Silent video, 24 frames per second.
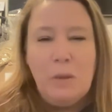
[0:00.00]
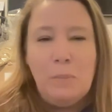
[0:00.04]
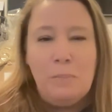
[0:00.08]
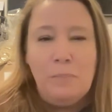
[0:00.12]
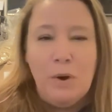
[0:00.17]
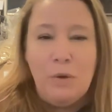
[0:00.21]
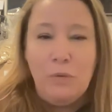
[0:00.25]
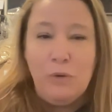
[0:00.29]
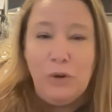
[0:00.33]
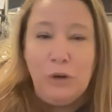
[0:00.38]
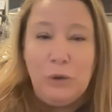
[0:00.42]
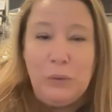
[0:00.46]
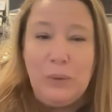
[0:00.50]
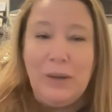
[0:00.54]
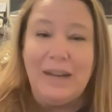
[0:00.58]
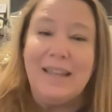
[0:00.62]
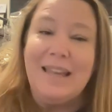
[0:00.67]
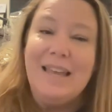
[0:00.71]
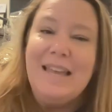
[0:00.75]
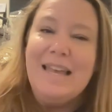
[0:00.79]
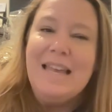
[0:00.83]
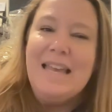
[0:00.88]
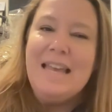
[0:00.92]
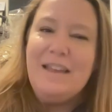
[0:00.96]
But real quick,
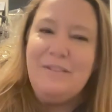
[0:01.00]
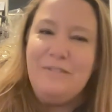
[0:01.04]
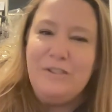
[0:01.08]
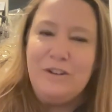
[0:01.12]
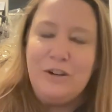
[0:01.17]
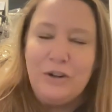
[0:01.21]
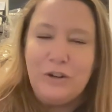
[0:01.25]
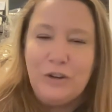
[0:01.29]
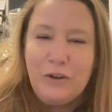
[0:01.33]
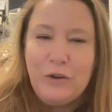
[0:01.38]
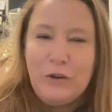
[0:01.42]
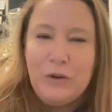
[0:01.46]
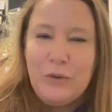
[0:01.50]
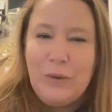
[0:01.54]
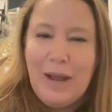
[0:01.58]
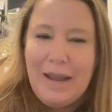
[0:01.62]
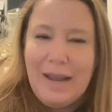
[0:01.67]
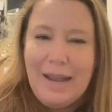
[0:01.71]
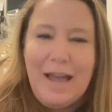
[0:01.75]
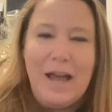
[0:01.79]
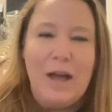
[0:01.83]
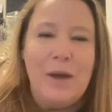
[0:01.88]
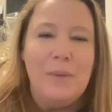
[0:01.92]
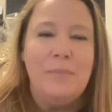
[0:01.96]
if you don't know who
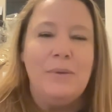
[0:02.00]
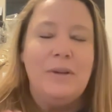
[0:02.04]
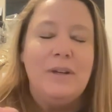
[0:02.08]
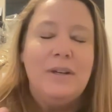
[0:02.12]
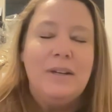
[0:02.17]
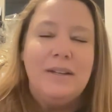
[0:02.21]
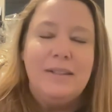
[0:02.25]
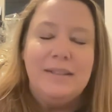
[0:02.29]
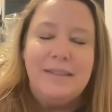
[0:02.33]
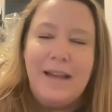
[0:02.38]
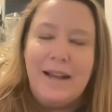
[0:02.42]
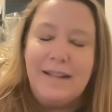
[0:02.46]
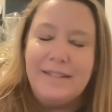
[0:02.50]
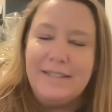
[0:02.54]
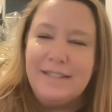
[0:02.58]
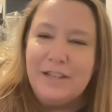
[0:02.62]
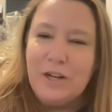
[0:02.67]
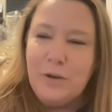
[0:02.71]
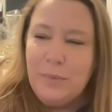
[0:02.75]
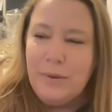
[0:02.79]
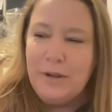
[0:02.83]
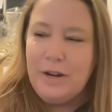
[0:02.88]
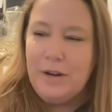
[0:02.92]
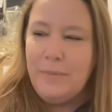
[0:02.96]
I am, that's a
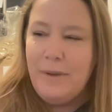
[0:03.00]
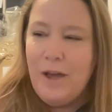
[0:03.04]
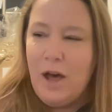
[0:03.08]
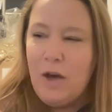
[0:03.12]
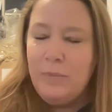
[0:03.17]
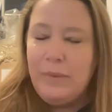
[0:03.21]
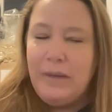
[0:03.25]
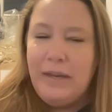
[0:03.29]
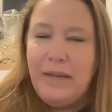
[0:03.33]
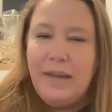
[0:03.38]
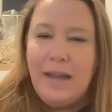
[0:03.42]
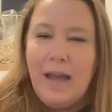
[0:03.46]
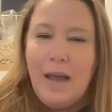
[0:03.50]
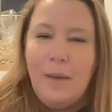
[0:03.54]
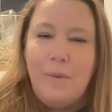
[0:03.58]
little bit about me.